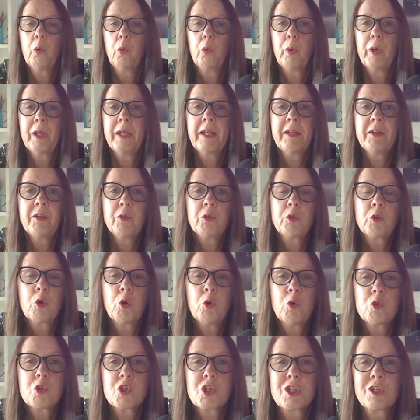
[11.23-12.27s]
When I do
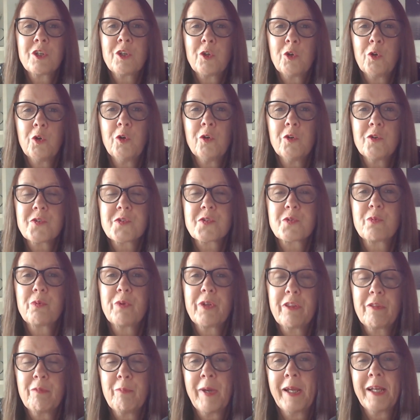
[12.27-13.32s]
coaching calls
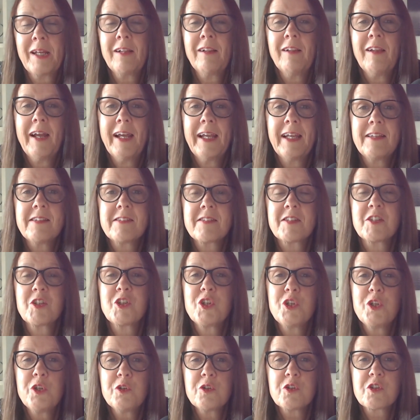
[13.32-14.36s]
with my clients,
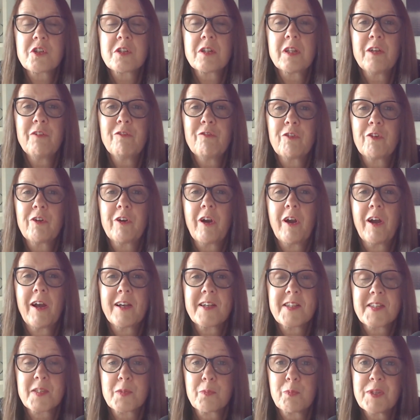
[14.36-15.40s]
it's usually for
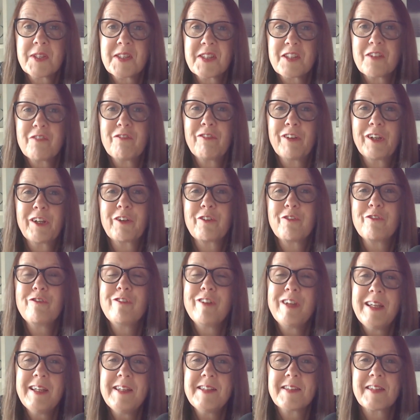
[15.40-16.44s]
a specific
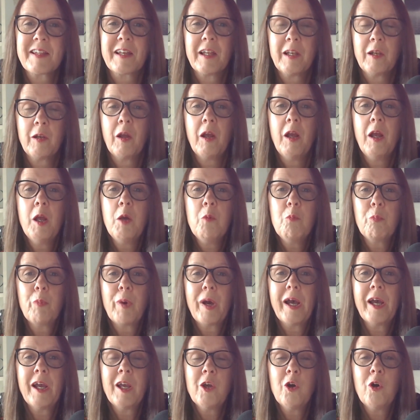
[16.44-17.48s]
reason,
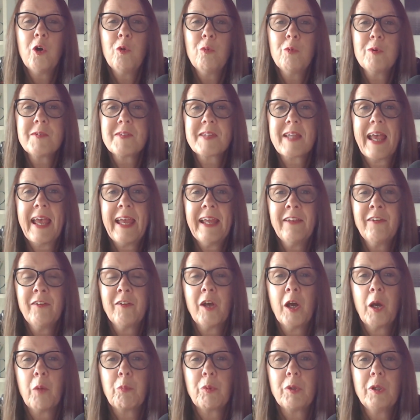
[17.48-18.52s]
but I always end
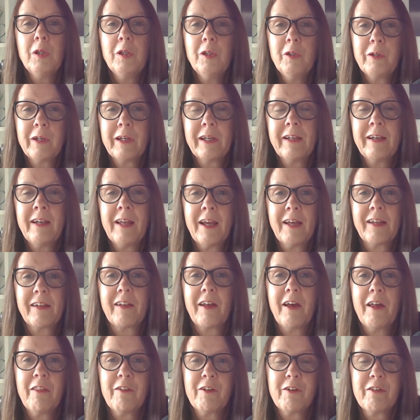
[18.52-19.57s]
up looking at
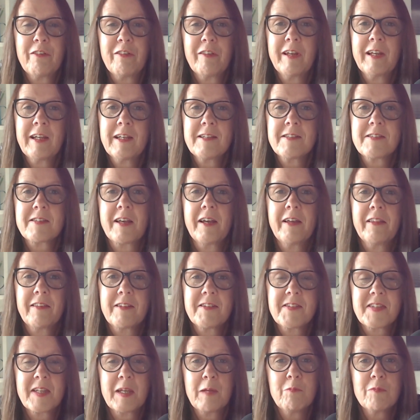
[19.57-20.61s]
other things at the
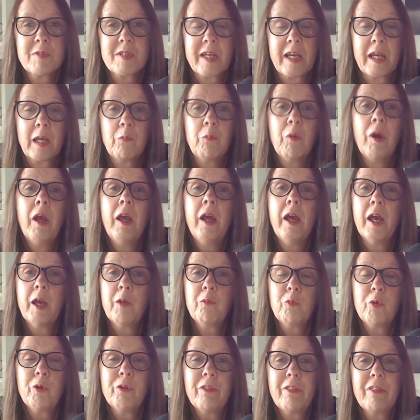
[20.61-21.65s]
same time.
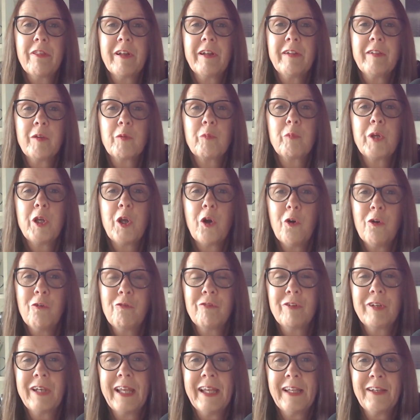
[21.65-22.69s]
And one thing that we
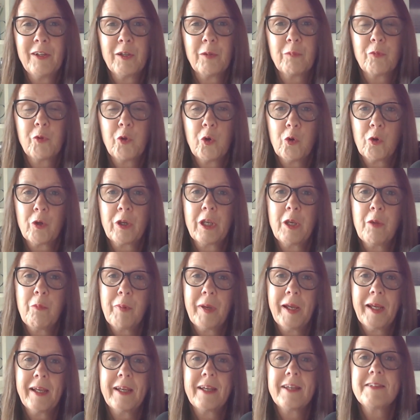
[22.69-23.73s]
often end up talking
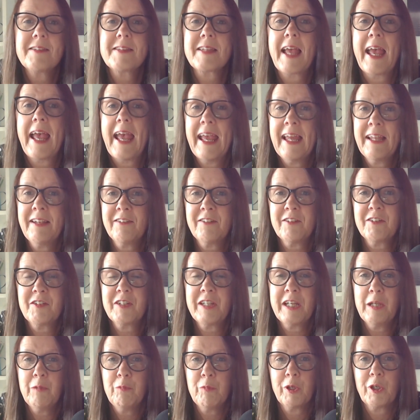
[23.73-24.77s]
about is
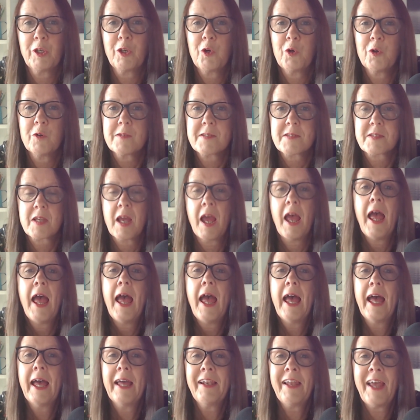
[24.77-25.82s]
entertainment costs
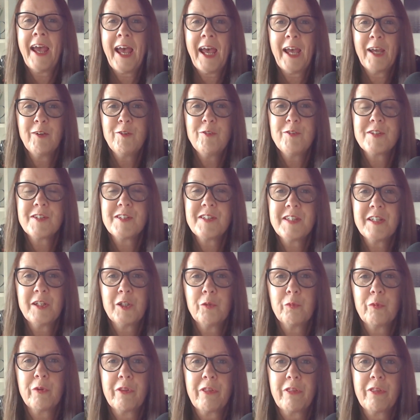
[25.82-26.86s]
and how to
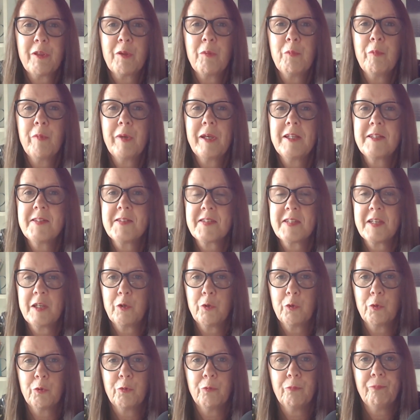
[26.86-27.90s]
deal with them in
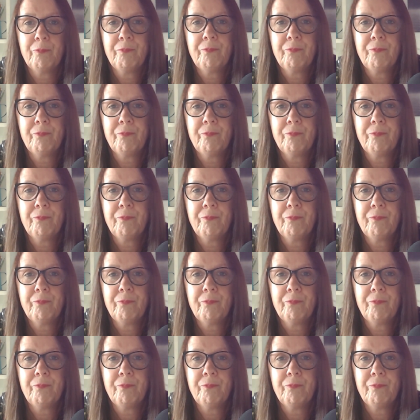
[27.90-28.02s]
Xero.